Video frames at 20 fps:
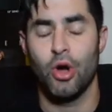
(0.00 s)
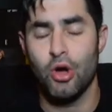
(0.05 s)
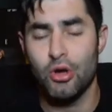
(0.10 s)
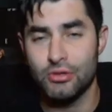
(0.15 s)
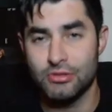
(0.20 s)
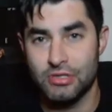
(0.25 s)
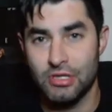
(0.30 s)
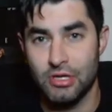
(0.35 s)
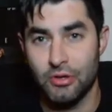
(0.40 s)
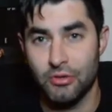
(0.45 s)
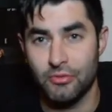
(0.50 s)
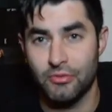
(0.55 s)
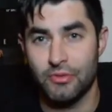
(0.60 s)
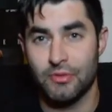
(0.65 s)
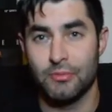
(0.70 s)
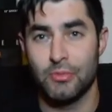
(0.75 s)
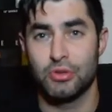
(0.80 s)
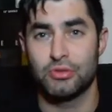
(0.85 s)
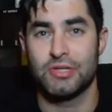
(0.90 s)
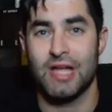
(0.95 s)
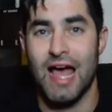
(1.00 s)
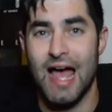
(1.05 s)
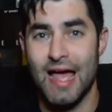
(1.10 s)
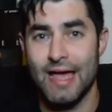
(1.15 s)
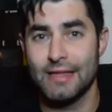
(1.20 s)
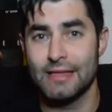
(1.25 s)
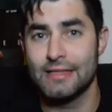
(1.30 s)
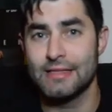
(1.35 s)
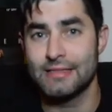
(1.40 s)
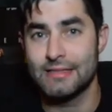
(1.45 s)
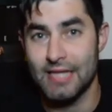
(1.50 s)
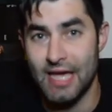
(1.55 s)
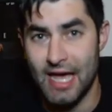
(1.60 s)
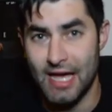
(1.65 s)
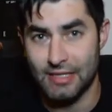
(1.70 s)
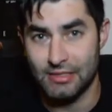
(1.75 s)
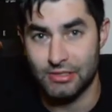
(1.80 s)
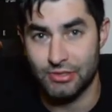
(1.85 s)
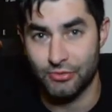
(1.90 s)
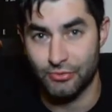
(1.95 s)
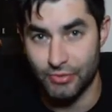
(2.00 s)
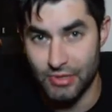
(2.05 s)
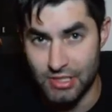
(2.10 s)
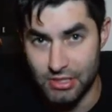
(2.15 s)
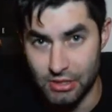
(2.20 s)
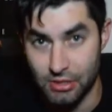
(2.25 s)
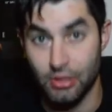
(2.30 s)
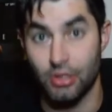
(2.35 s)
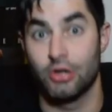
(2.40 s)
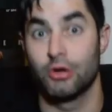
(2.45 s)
also the most highly taxed region,